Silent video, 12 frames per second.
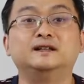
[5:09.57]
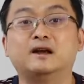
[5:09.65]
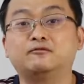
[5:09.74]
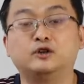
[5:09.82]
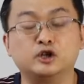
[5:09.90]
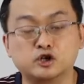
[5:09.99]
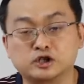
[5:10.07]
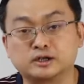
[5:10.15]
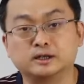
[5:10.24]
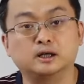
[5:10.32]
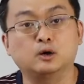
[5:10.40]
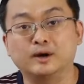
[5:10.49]

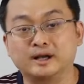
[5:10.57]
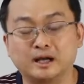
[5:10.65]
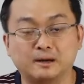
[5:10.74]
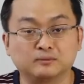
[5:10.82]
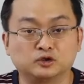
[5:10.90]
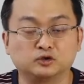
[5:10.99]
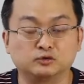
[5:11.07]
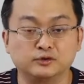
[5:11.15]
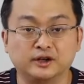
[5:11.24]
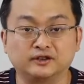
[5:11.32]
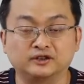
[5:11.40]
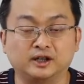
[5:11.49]
leveraged when it comes to
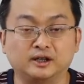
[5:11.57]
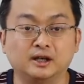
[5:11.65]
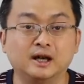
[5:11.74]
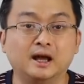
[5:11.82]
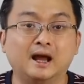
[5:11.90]
real estate.